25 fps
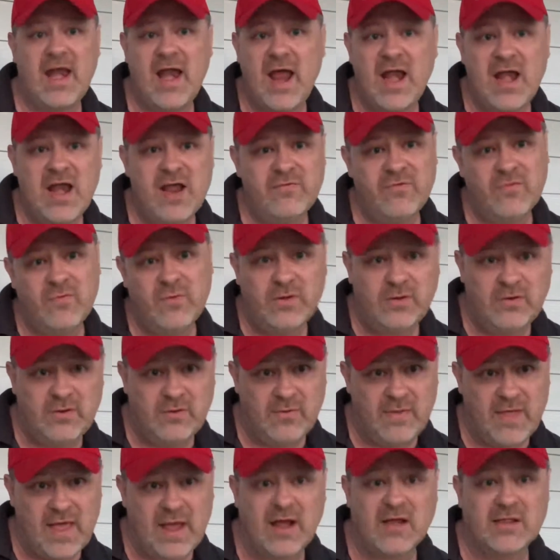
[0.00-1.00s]
and I never will
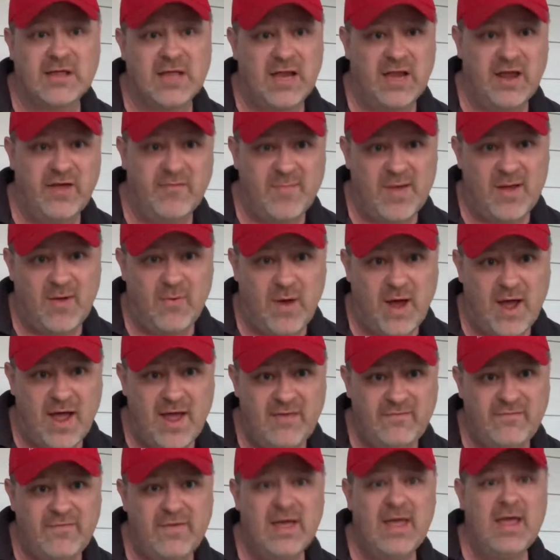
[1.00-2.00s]
do that because I love my
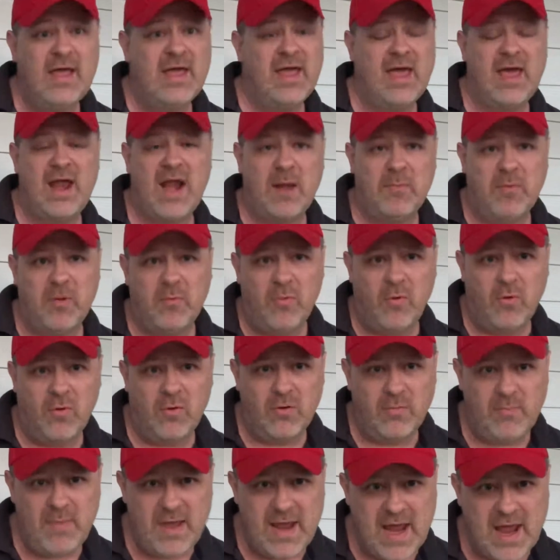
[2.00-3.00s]
wife and I'm a
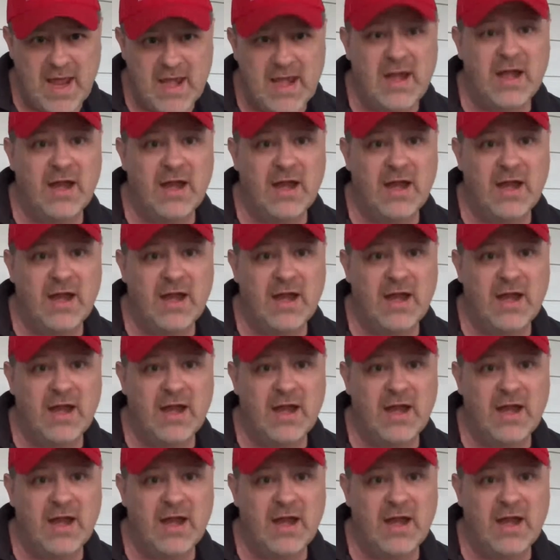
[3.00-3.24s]
moral man,